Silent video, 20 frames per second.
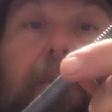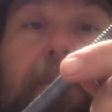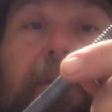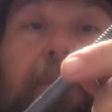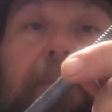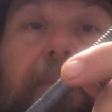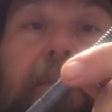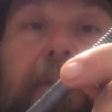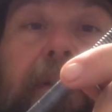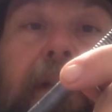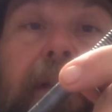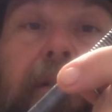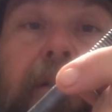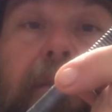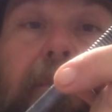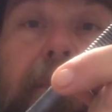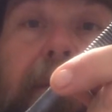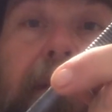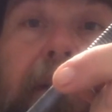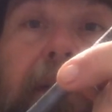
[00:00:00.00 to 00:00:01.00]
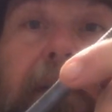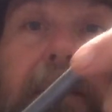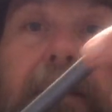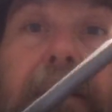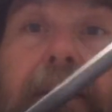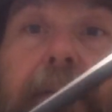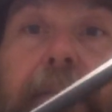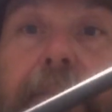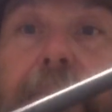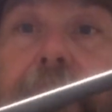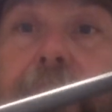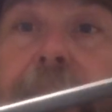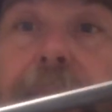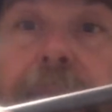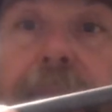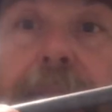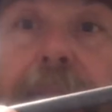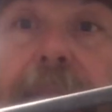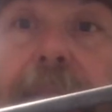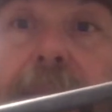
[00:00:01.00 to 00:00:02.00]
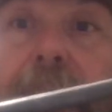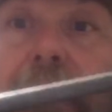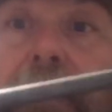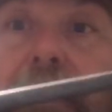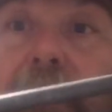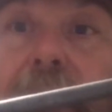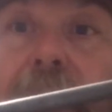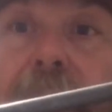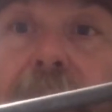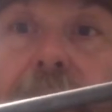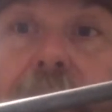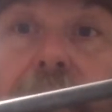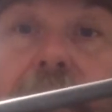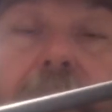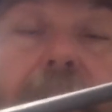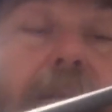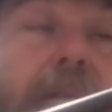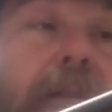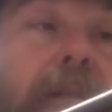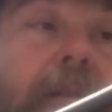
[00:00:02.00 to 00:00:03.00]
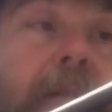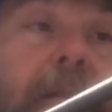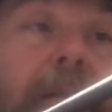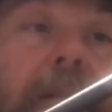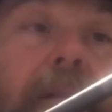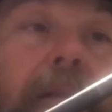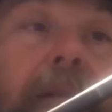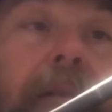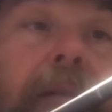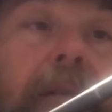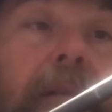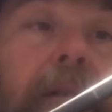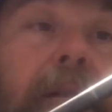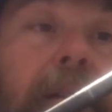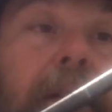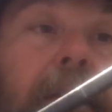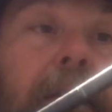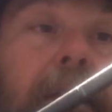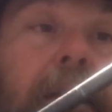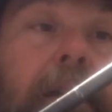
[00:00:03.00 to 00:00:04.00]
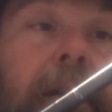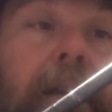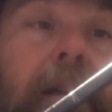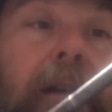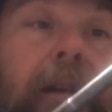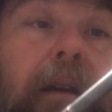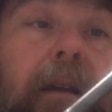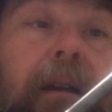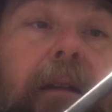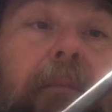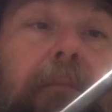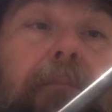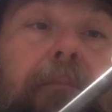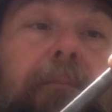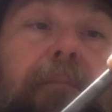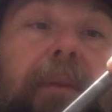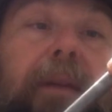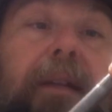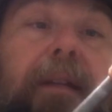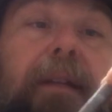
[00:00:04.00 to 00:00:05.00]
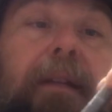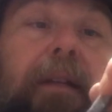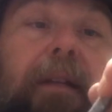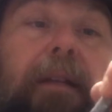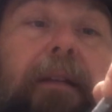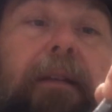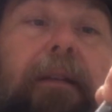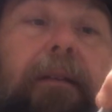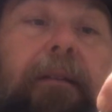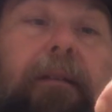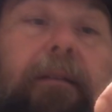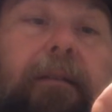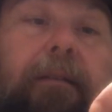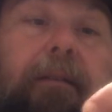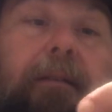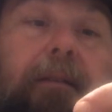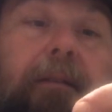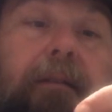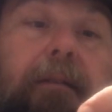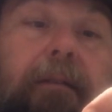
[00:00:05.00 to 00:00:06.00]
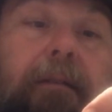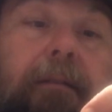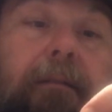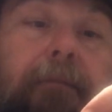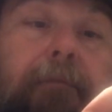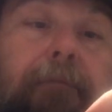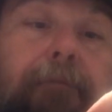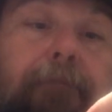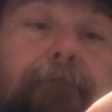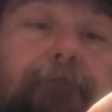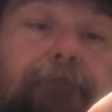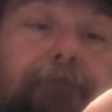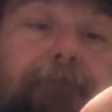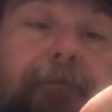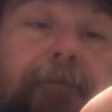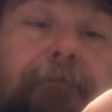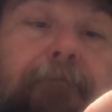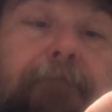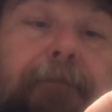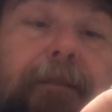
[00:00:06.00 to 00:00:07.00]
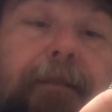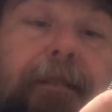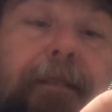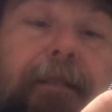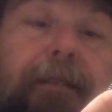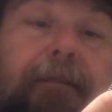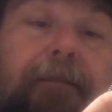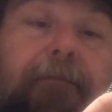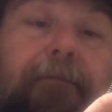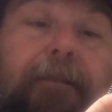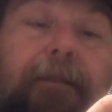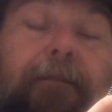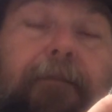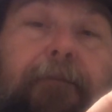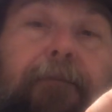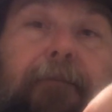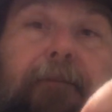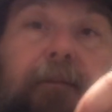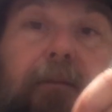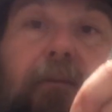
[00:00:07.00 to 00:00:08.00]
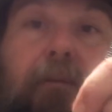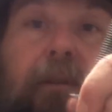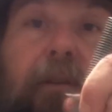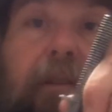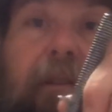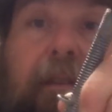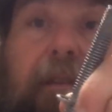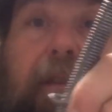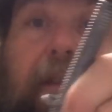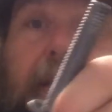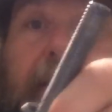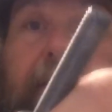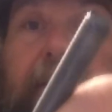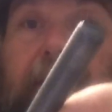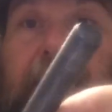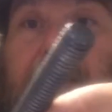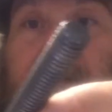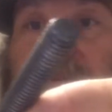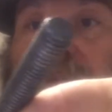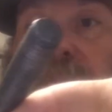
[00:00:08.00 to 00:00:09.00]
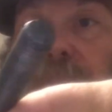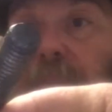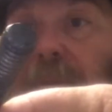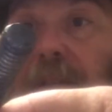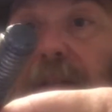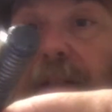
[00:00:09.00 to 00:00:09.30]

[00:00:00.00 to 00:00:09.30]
You put that little piece in there again, and I'm bending it around. Now, one of the things that you want to pay